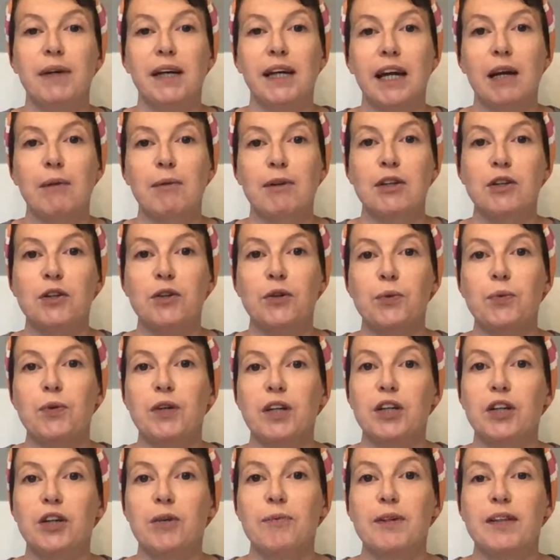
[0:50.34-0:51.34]
able to do
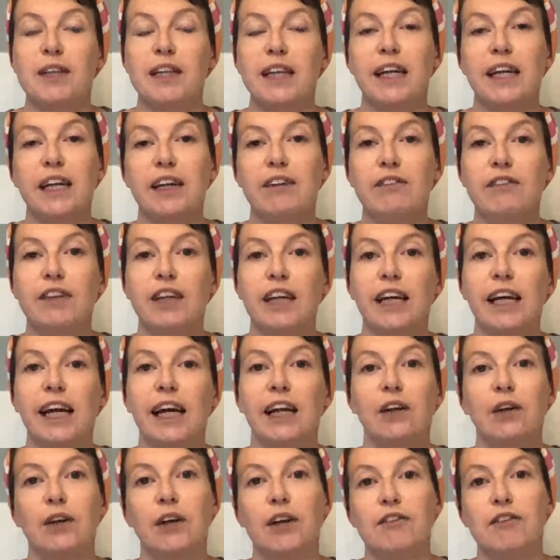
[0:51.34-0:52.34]
workshops in the evening
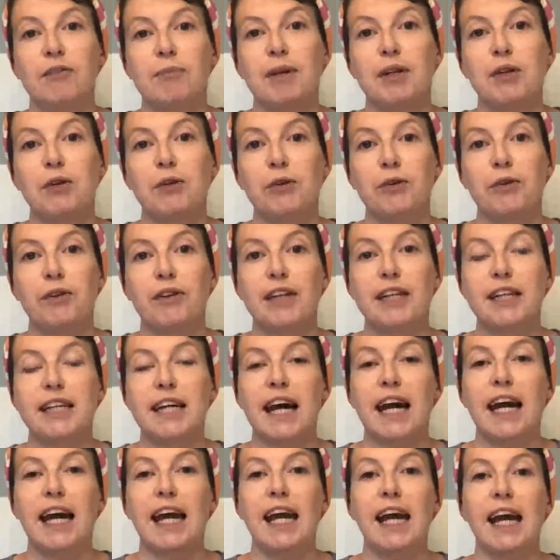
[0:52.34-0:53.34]
and look after my daughter in the
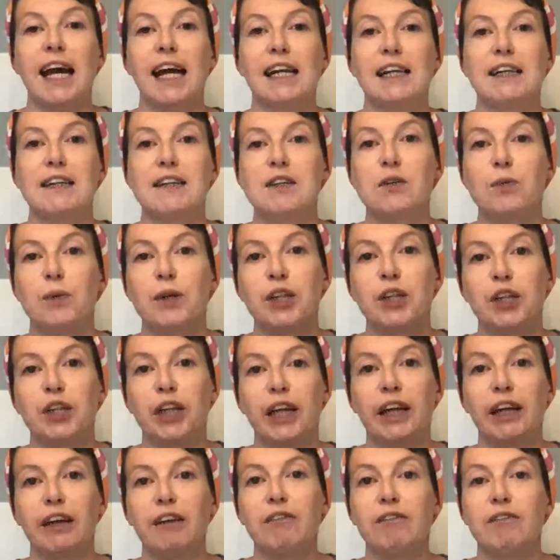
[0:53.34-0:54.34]
day and
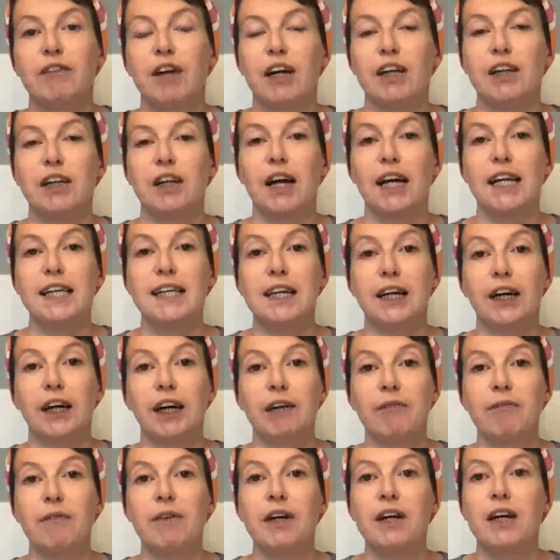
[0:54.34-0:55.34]
switching at night
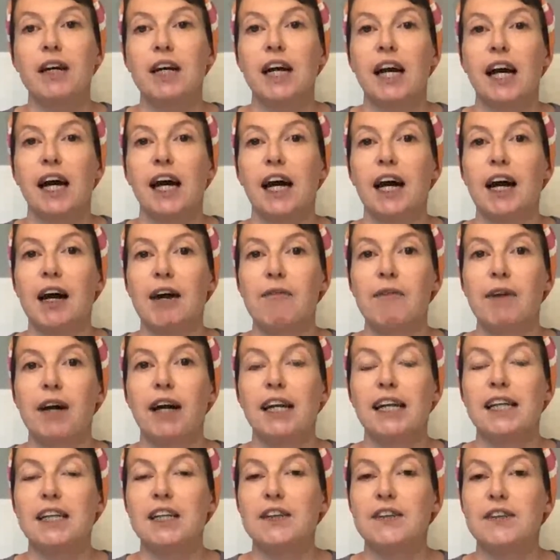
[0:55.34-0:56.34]
time.
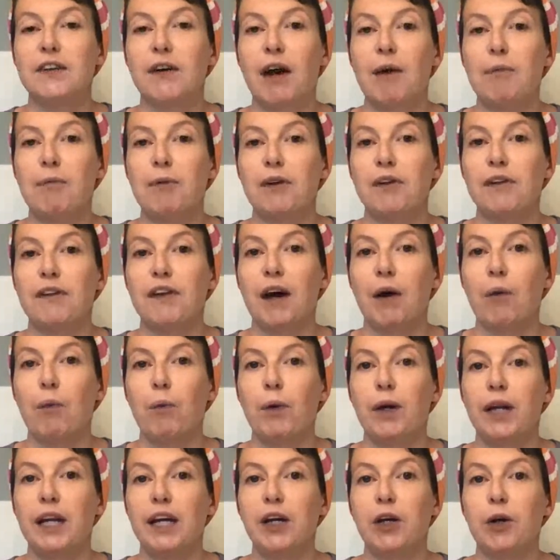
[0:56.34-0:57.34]
And it just so happened that
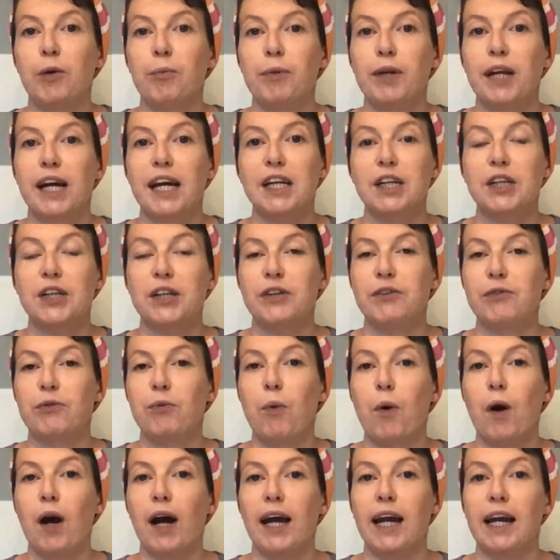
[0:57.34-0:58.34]
winning combination of
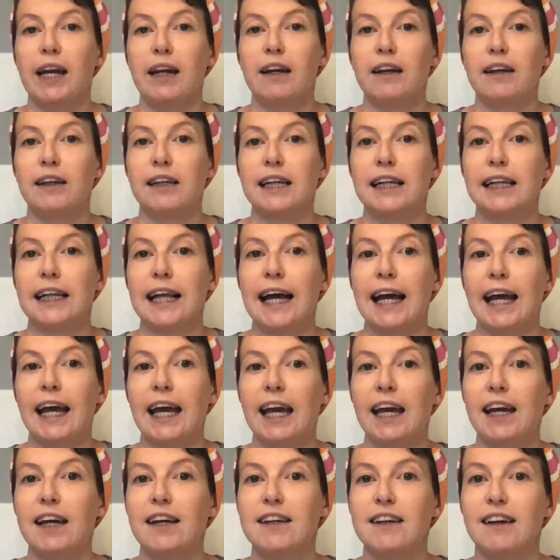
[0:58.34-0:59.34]
wine and
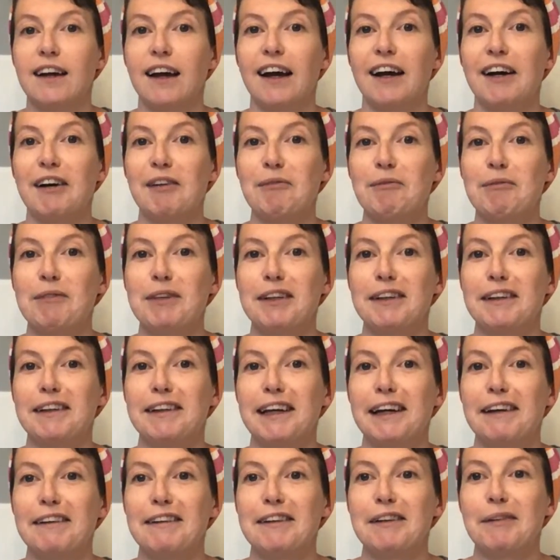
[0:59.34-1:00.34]
clay turned
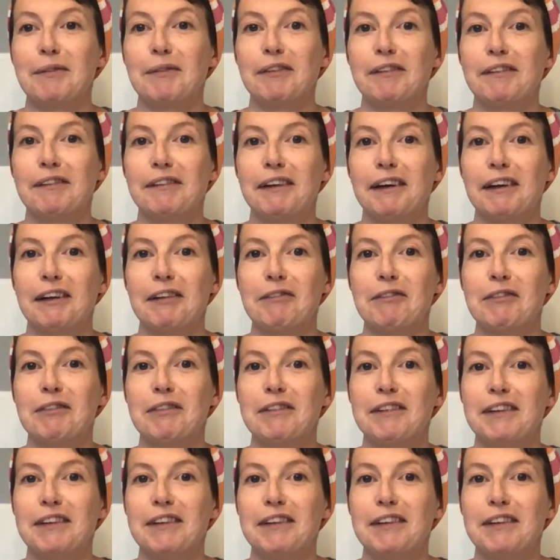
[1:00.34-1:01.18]
out to kind of